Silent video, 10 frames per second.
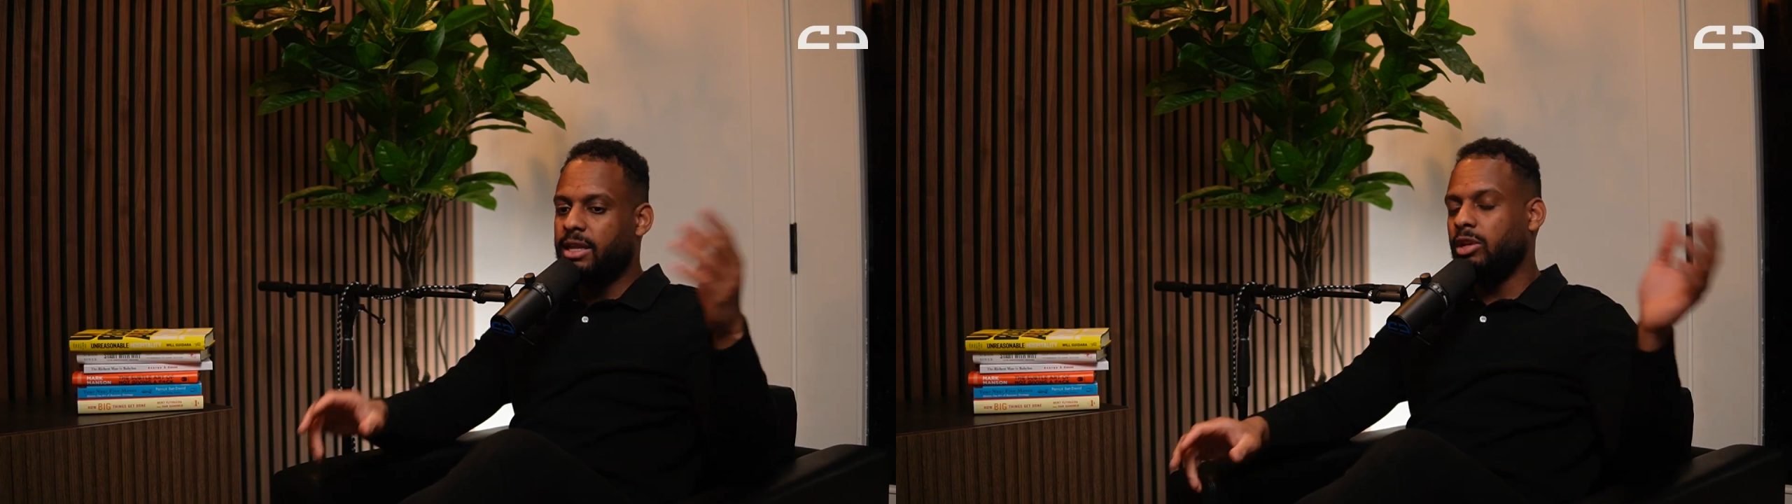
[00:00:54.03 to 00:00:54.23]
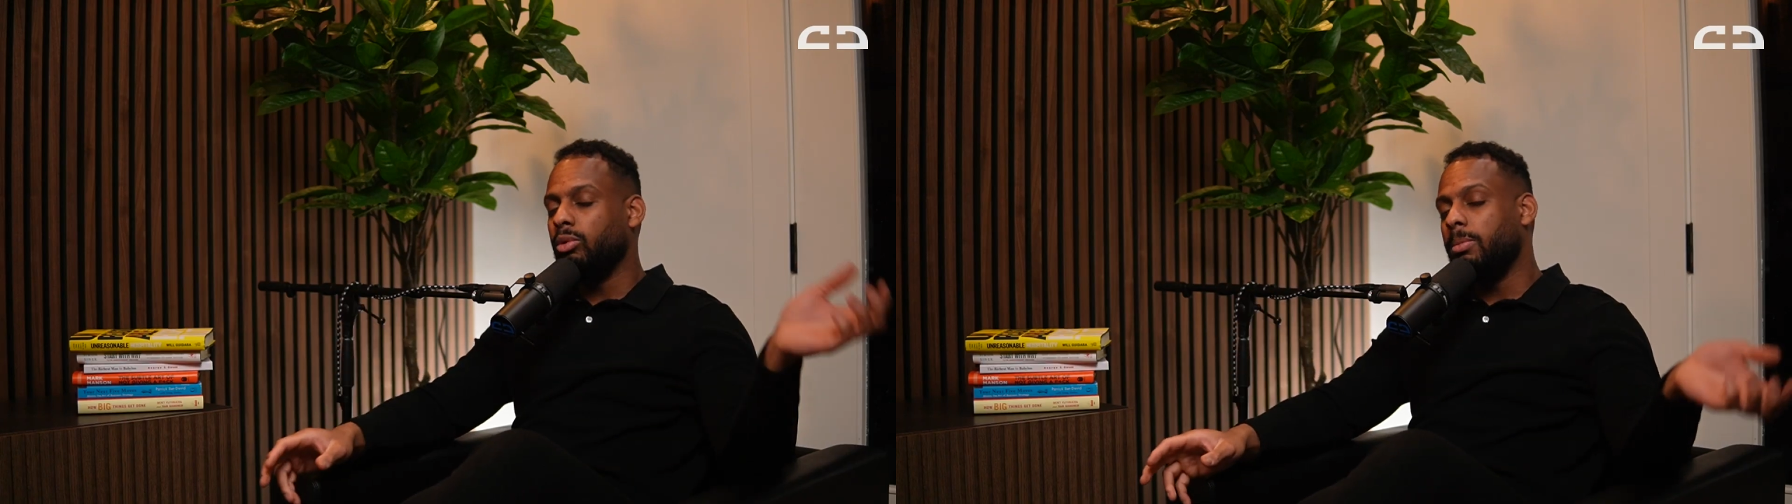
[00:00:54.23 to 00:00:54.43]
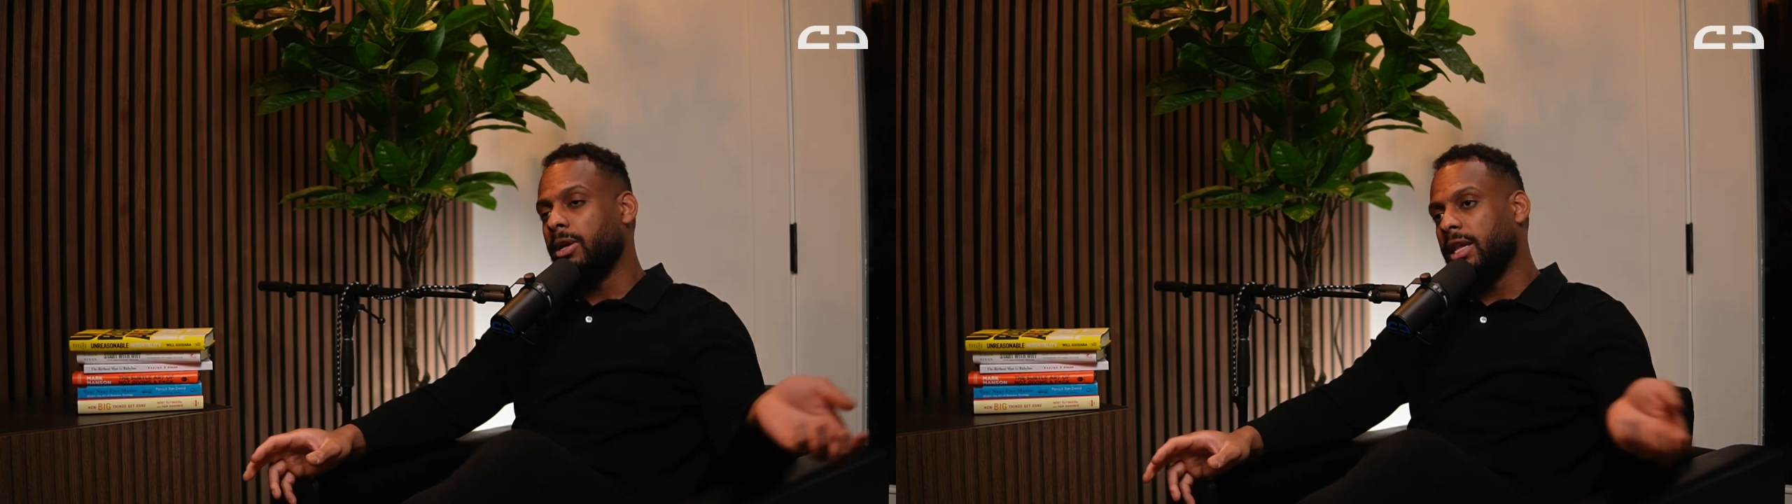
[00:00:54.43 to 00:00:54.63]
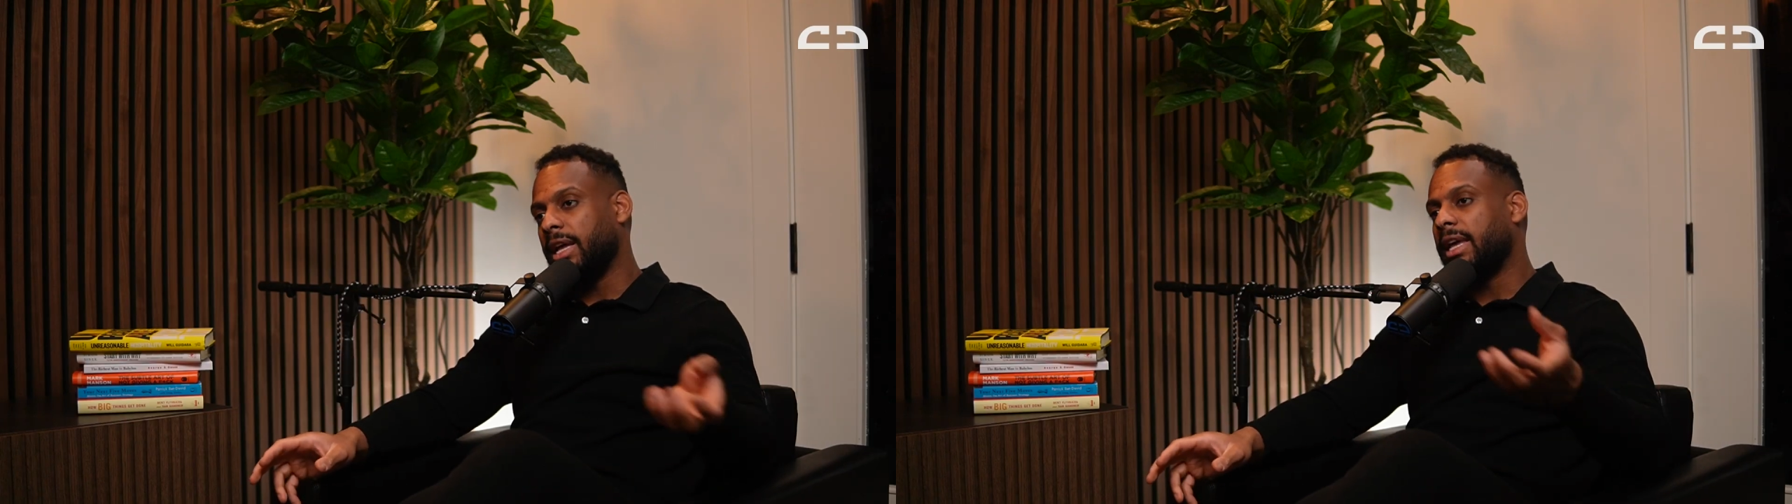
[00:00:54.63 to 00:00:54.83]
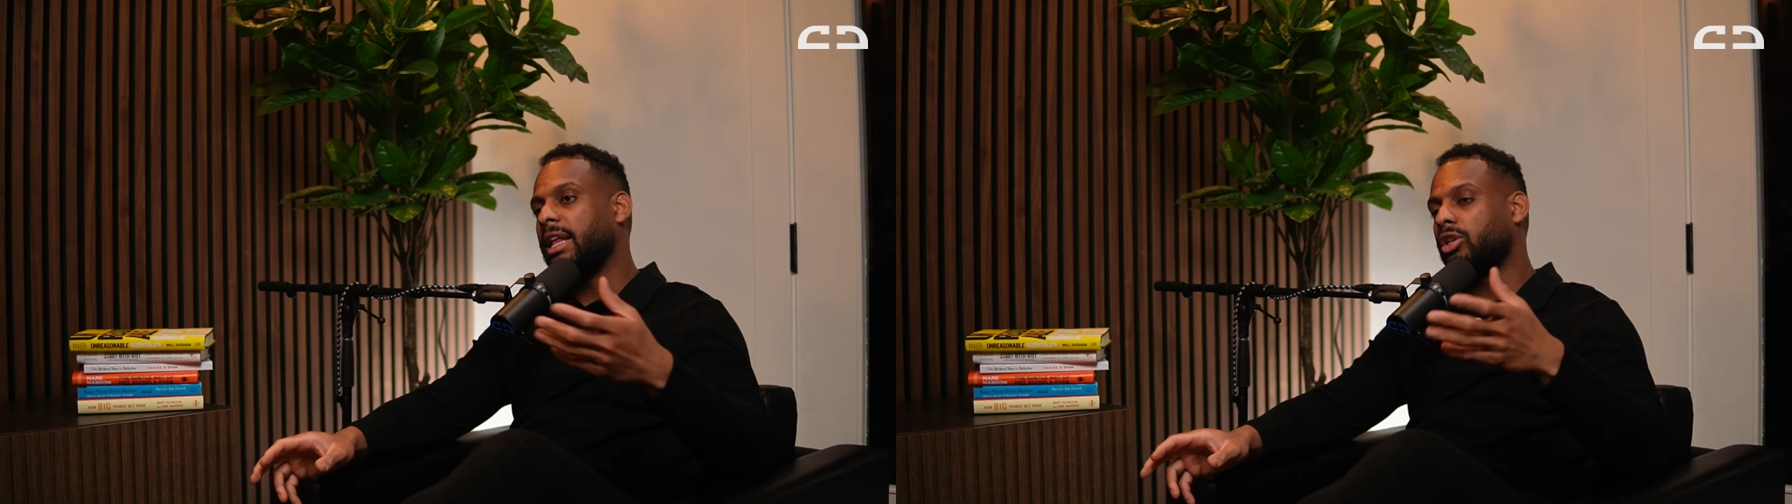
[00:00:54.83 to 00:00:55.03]
Then we bring in
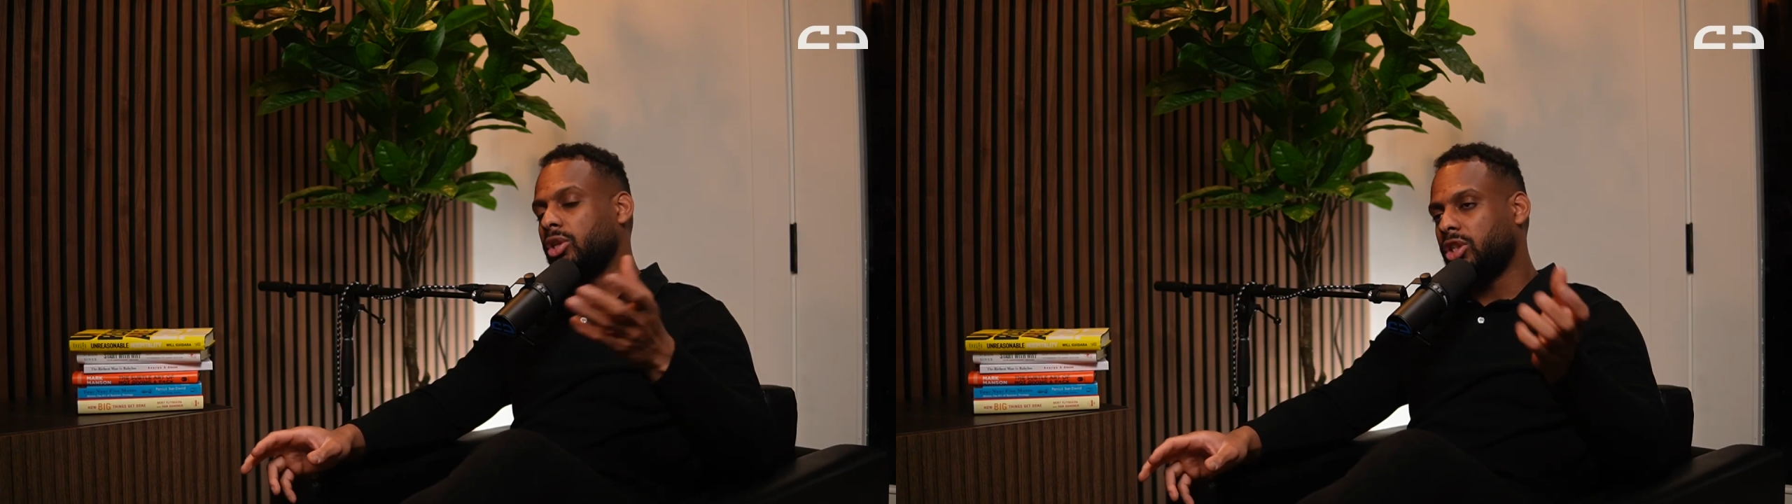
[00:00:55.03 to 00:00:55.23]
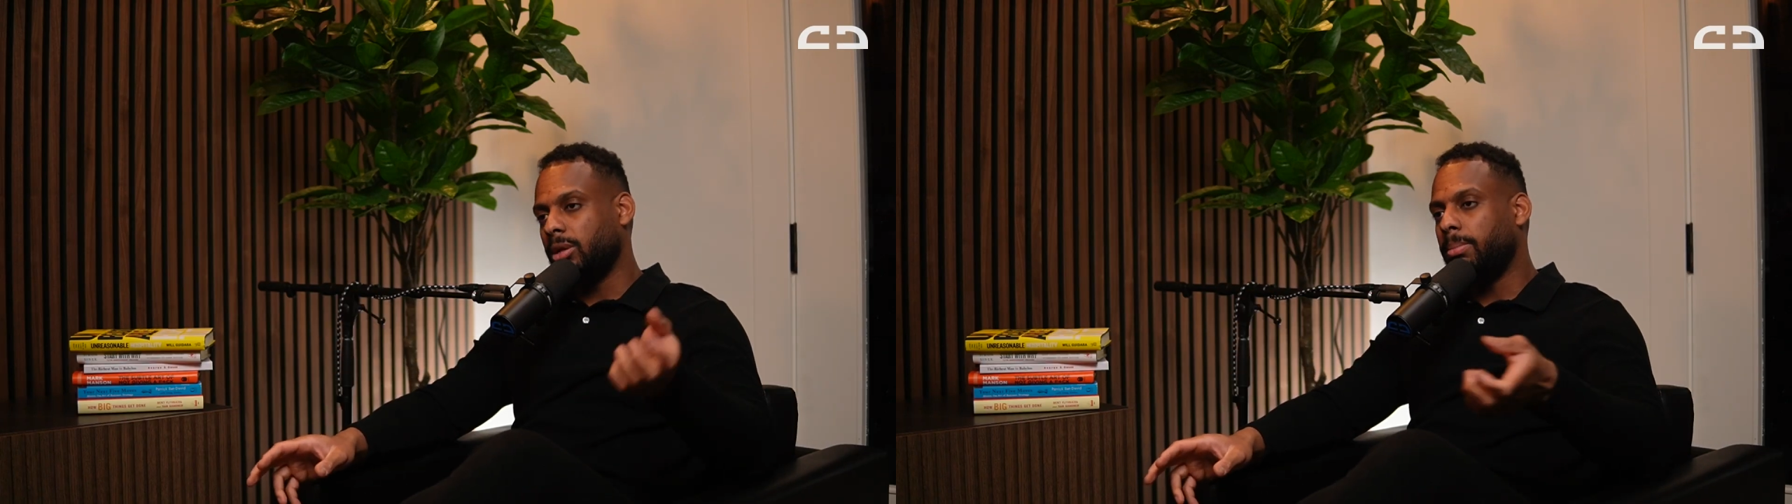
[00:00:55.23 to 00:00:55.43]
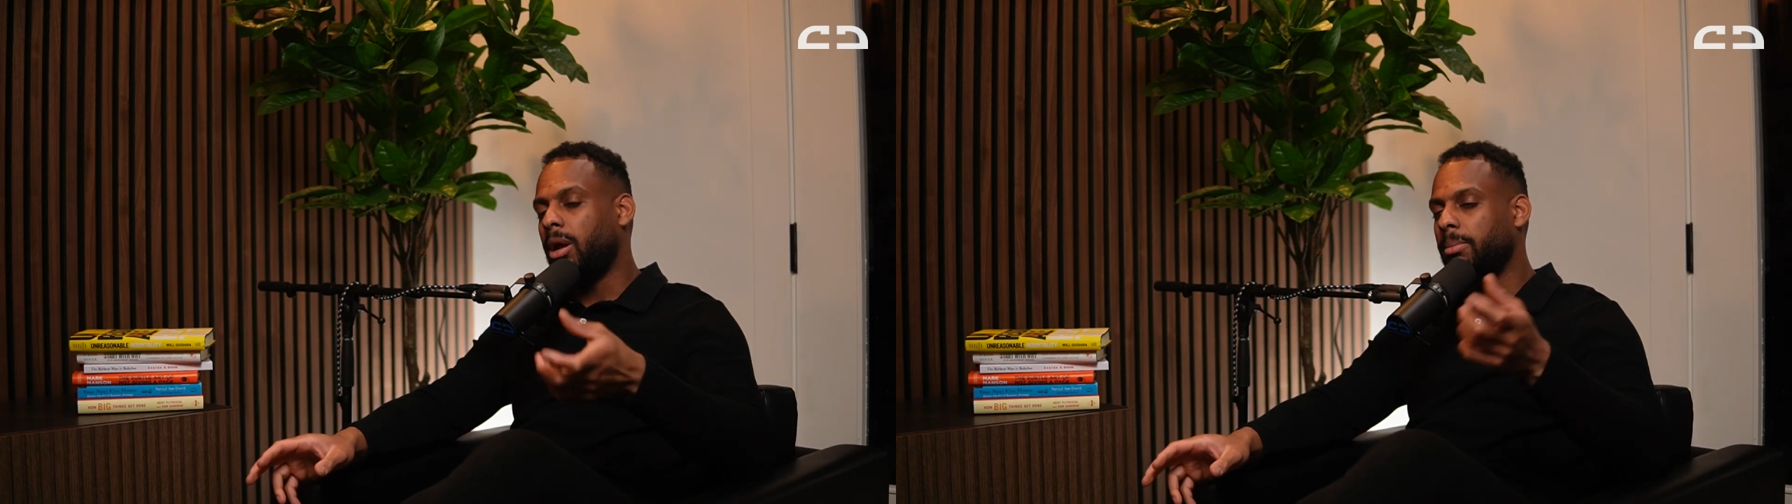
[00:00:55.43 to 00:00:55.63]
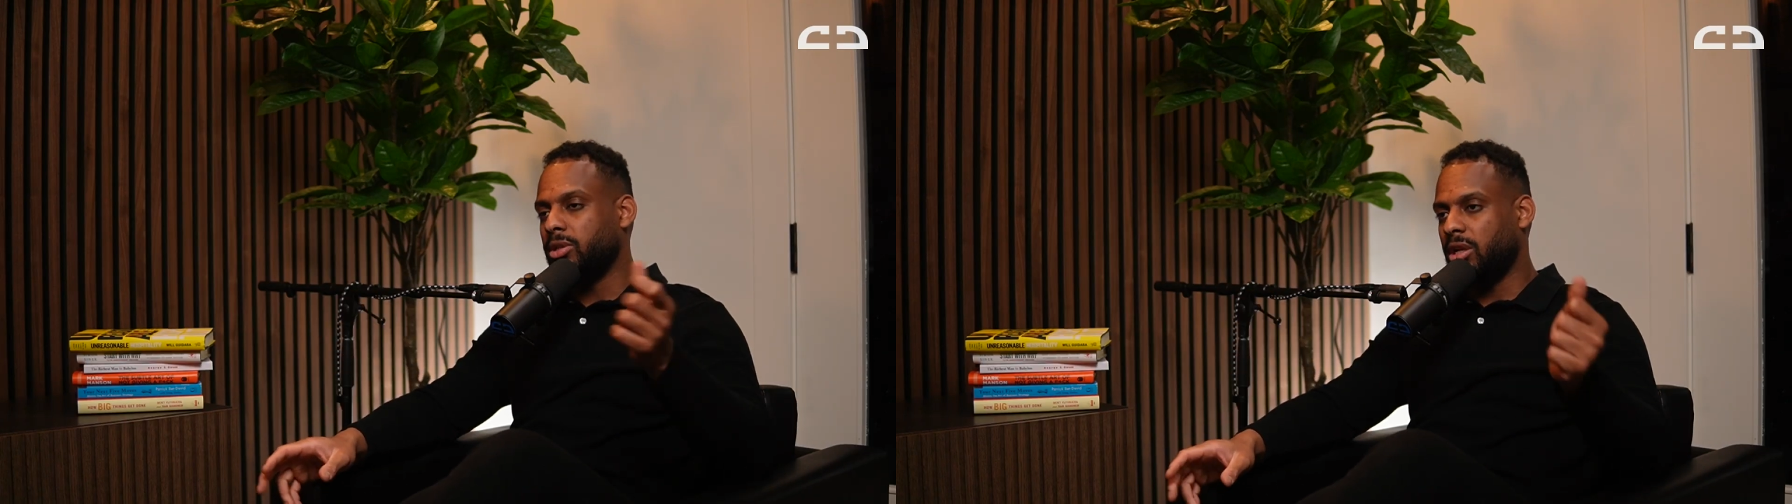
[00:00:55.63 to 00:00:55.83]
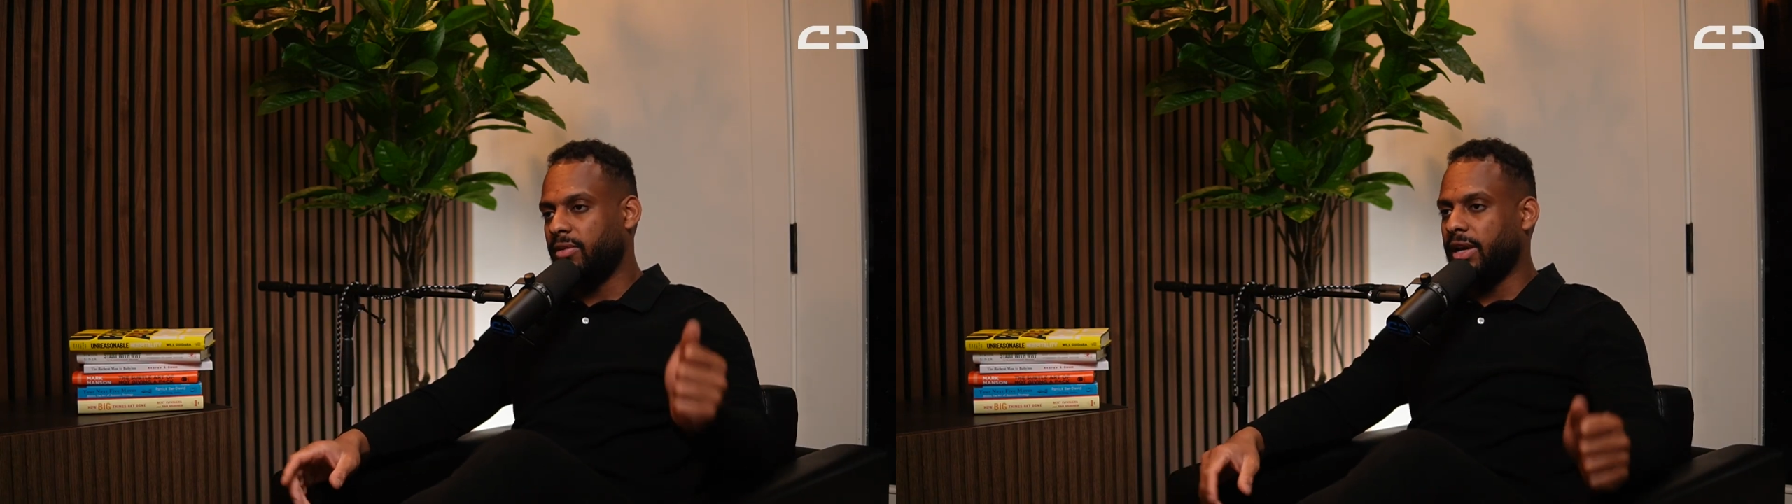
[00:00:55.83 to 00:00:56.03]
like electrician,
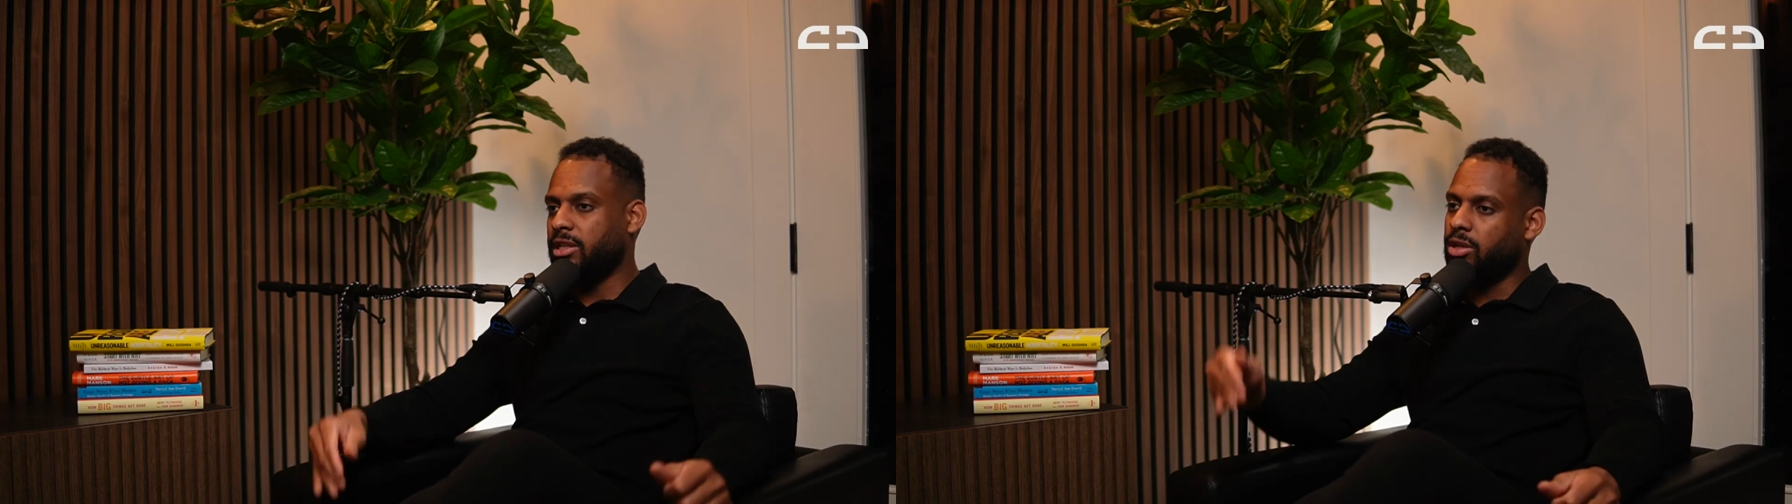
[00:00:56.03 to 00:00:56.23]
plumbers, all of that.